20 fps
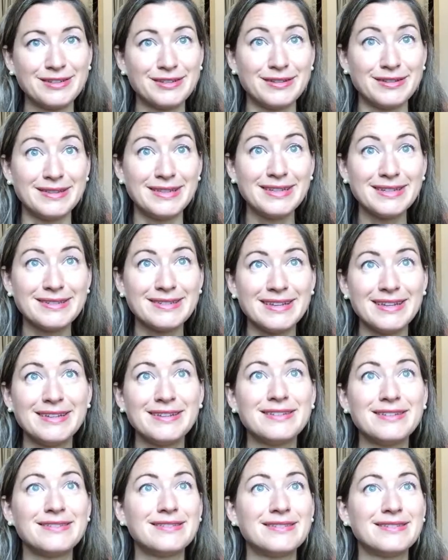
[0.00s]
So this
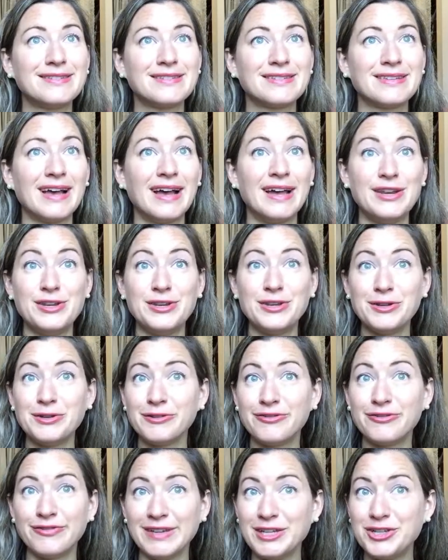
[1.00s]
is a
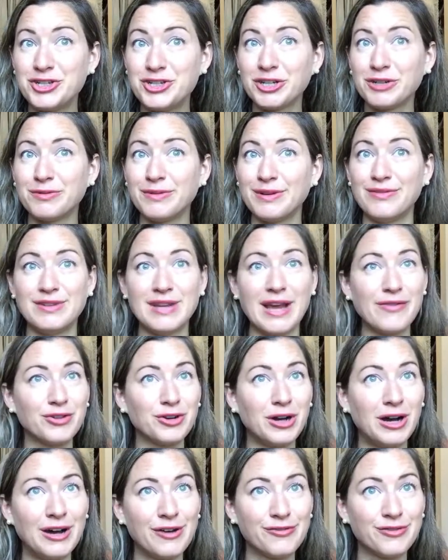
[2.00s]
new feature. We've
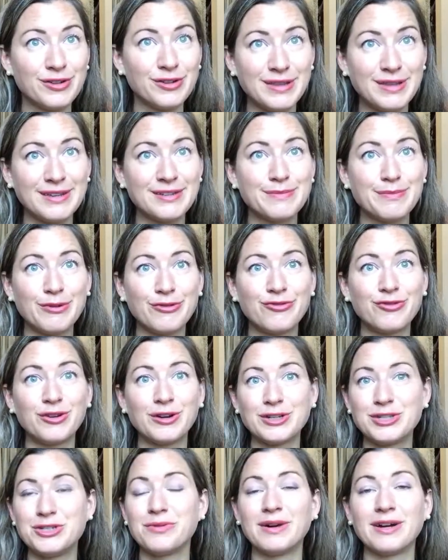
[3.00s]
never offered this
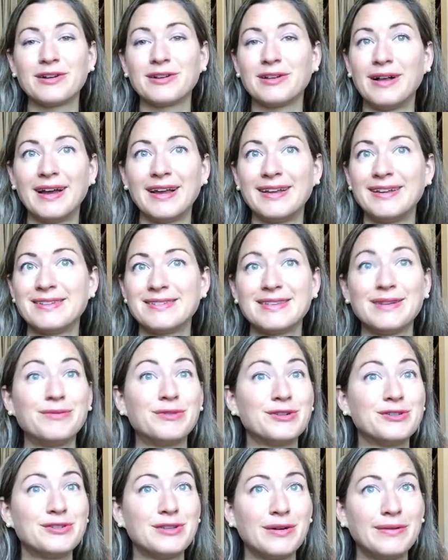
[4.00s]
before to our clients, and
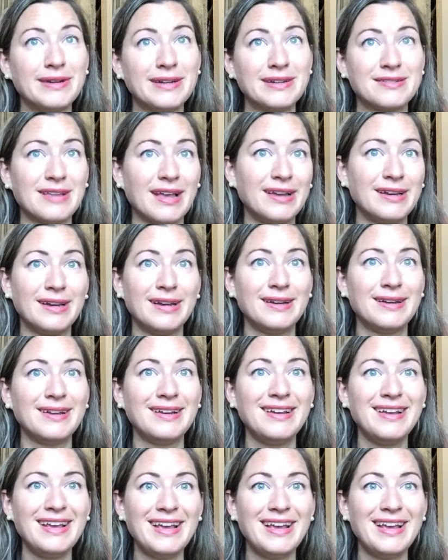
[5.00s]
we're so excited.